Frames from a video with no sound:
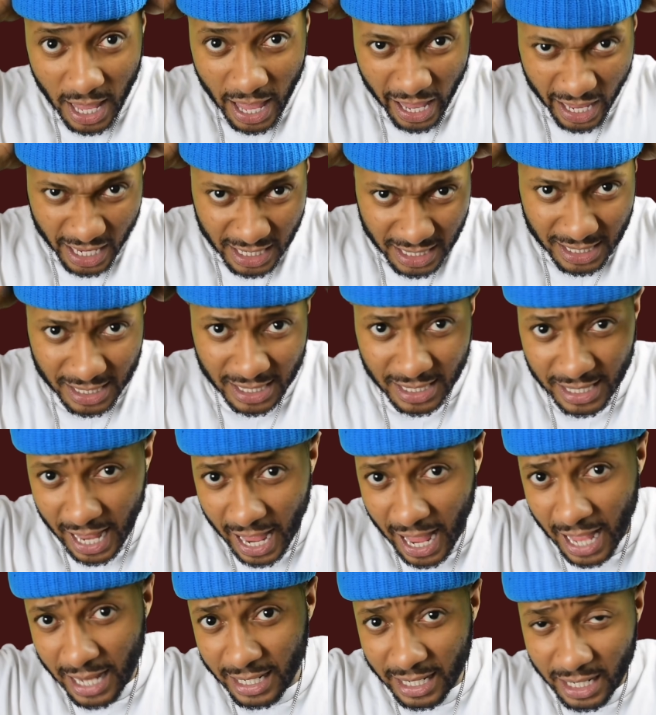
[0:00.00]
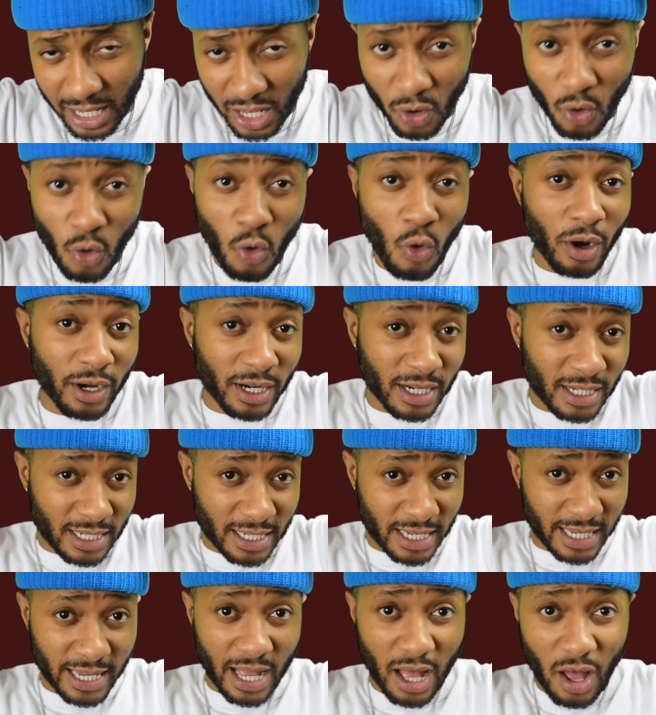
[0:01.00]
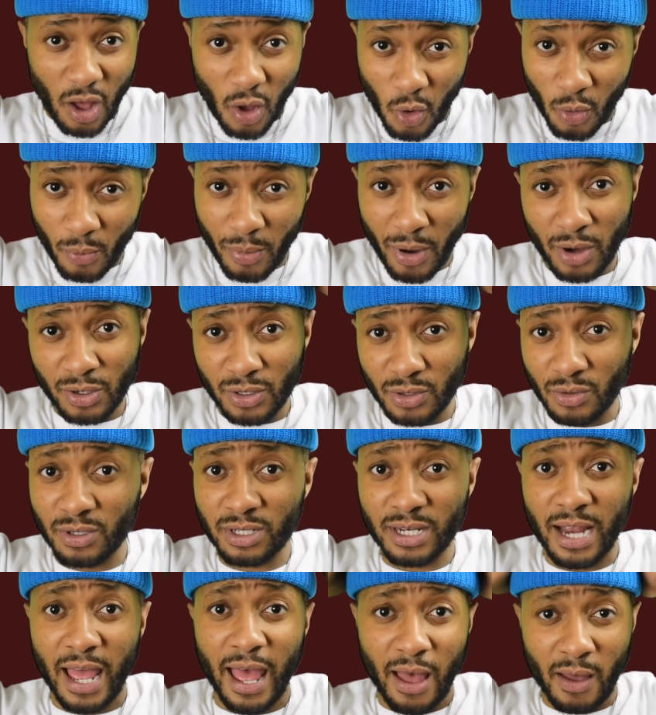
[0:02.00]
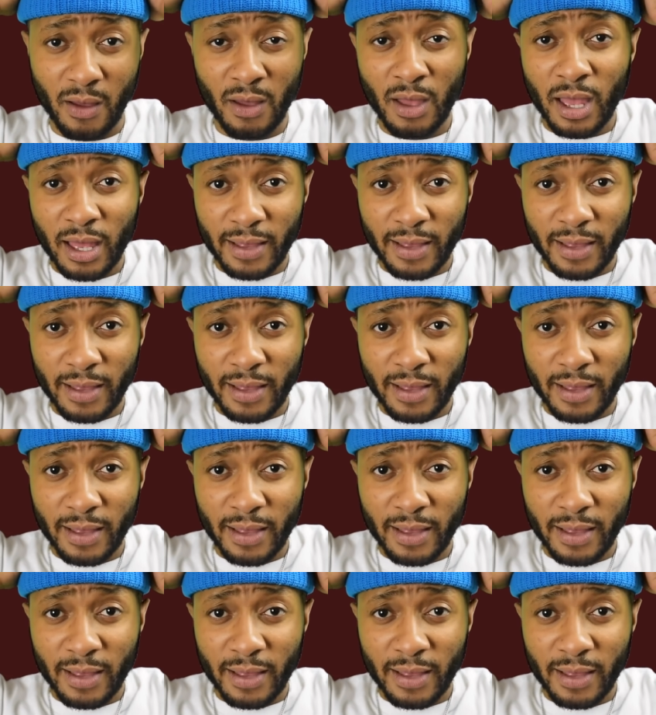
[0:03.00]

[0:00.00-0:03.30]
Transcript: and just style it according to your own personal style.